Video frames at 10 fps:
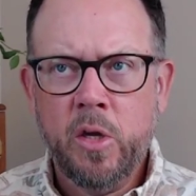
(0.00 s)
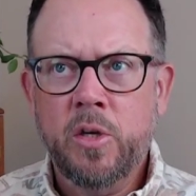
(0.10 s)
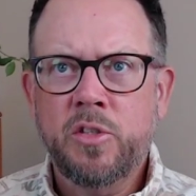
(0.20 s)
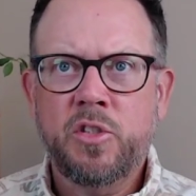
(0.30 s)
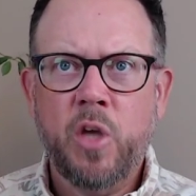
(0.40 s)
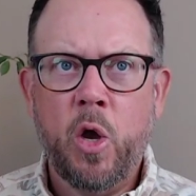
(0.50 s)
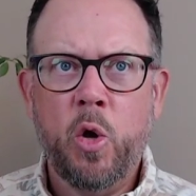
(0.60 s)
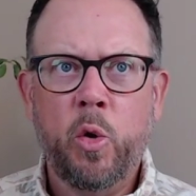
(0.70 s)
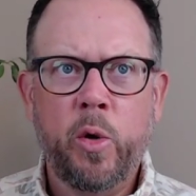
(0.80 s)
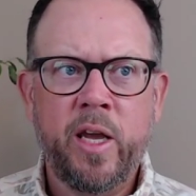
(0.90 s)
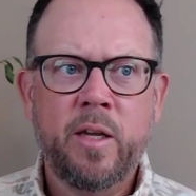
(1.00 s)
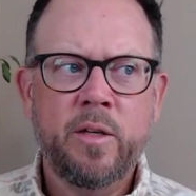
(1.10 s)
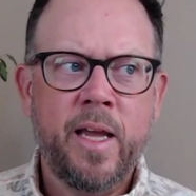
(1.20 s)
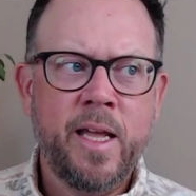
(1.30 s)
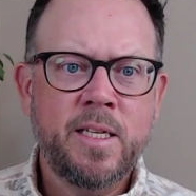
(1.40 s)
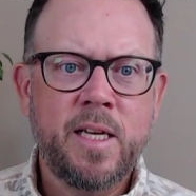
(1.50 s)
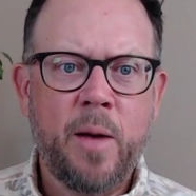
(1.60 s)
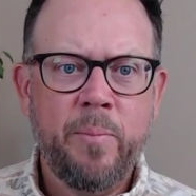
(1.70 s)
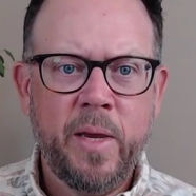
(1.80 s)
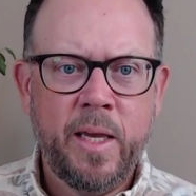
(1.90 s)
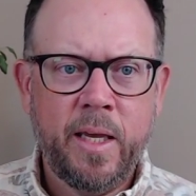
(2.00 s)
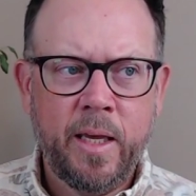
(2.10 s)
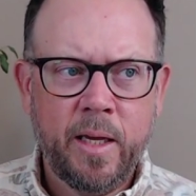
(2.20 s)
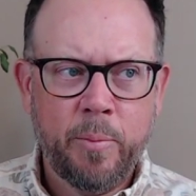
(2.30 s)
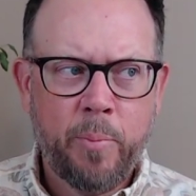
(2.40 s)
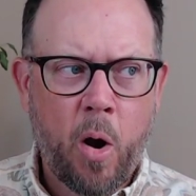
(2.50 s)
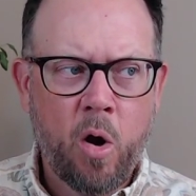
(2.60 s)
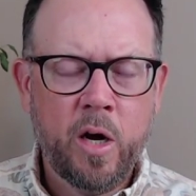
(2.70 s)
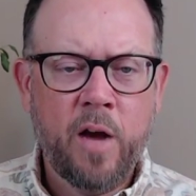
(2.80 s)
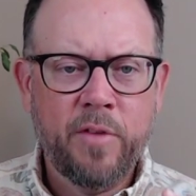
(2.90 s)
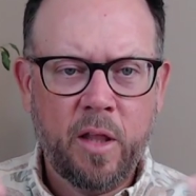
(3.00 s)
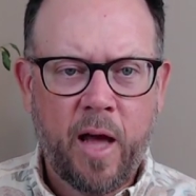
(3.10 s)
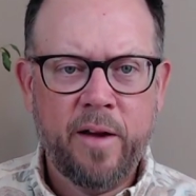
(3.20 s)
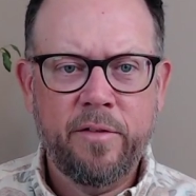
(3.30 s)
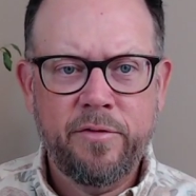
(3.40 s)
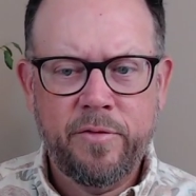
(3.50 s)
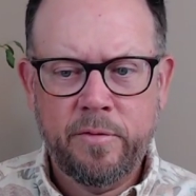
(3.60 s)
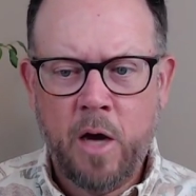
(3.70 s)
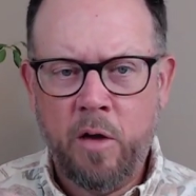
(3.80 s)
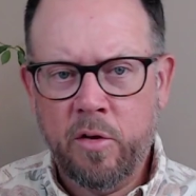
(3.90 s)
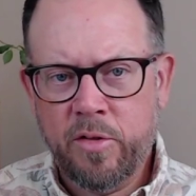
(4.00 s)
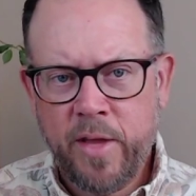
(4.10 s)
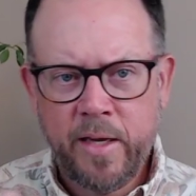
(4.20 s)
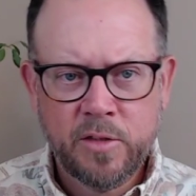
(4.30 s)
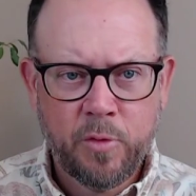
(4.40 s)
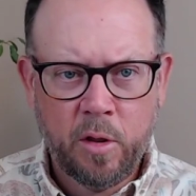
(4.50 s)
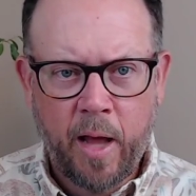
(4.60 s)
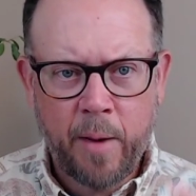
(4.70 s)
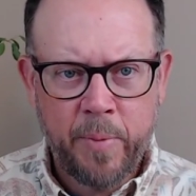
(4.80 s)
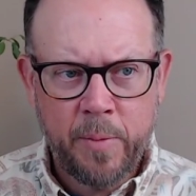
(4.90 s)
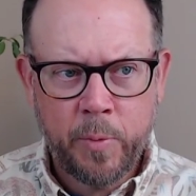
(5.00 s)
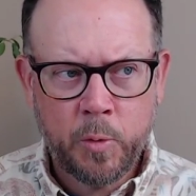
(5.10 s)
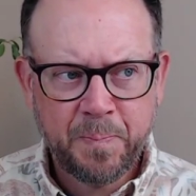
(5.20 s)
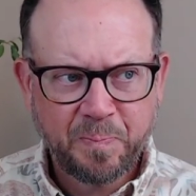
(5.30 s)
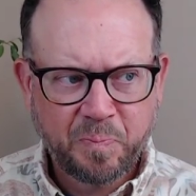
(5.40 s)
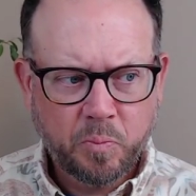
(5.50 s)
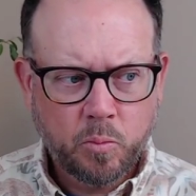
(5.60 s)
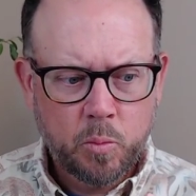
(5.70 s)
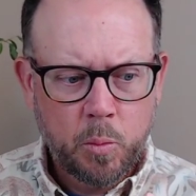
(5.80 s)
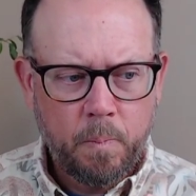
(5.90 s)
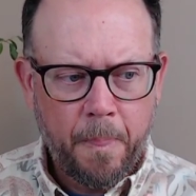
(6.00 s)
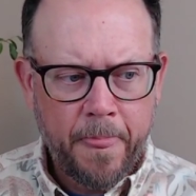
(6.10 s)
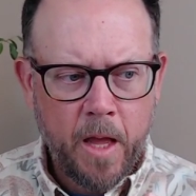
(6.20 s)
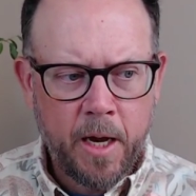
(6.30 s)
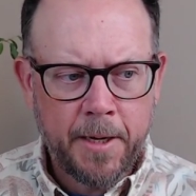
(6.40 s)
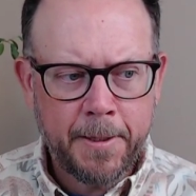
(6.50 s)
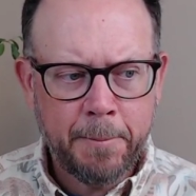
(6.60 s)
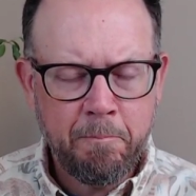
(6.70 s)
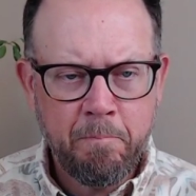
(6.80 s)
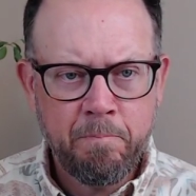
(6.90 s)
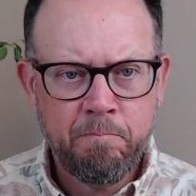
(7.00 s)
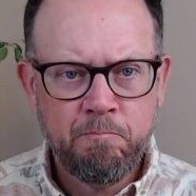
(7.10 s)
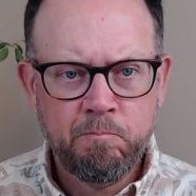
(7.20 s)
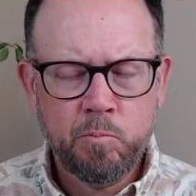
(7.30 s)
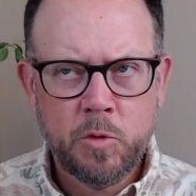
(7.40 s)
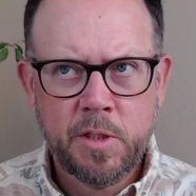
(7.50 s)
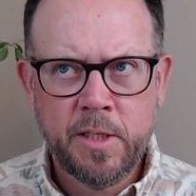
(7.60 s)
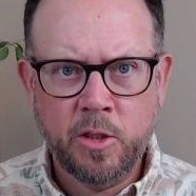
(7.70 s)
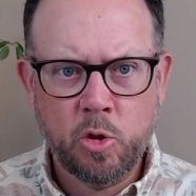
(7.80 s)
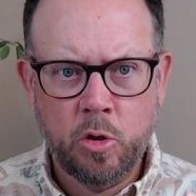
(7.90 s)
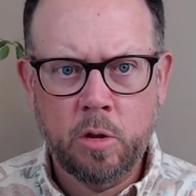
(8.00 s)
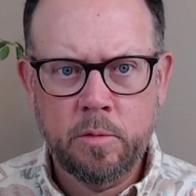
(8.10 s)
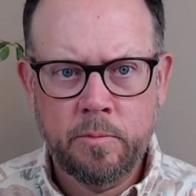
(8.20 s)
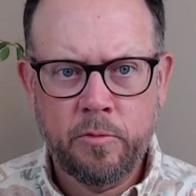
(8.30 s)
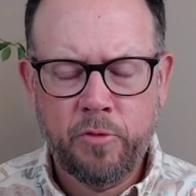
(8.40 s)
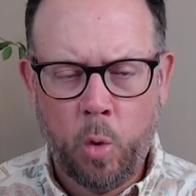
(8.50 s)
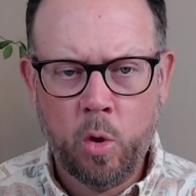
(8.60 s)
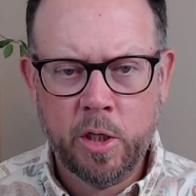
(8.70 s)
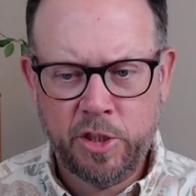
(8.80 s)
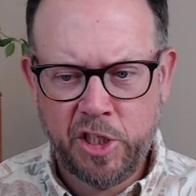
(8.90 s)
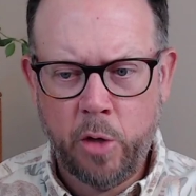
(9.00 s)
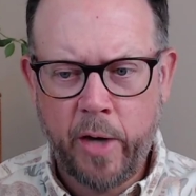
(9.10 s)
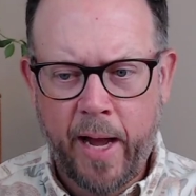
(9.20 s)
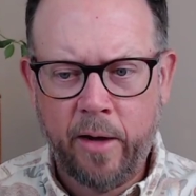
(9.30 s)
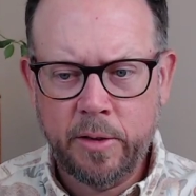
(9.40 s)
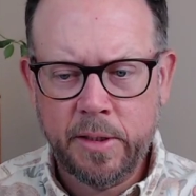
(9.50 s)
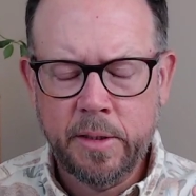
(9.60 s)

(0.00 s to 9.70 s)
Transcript: So it ended up being part of a lot of other things for a lot of people. Um, Central Florida showed out,